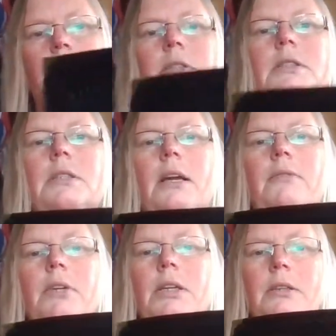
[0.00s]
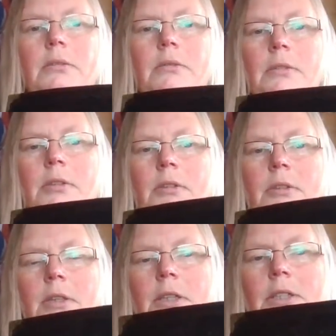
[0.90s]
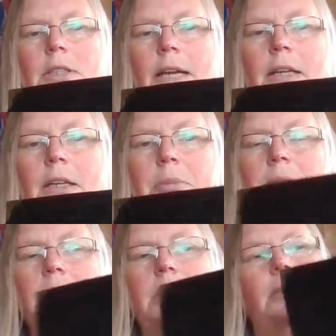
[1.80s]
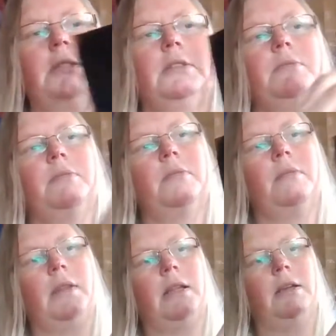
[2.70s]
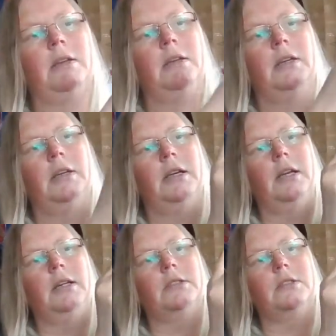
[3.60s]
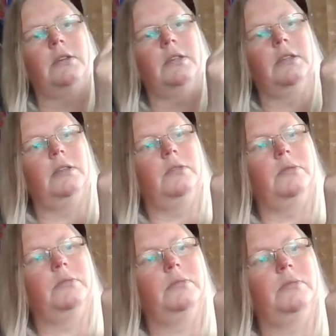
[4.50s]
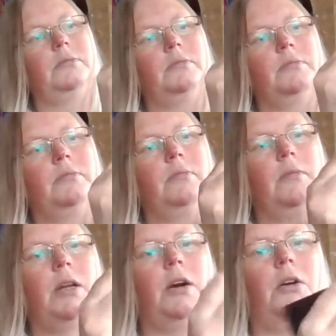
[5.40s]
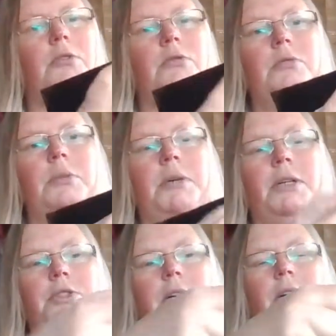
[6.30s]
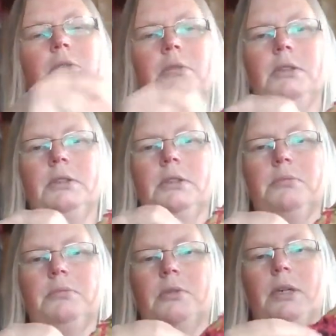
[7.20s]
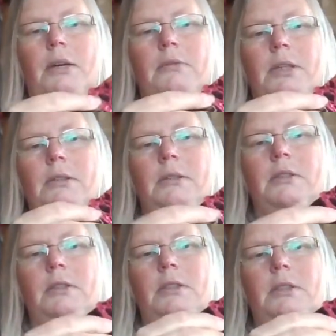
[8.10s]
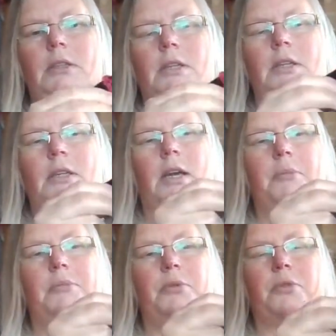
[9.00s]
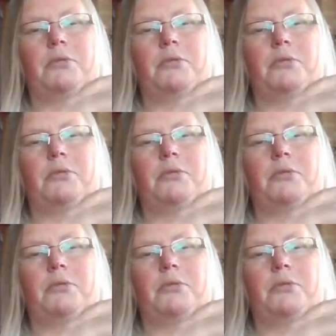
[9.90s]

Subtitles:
this lovely dangly piece, and it's like a little hole. You punch a hole in the book cover and put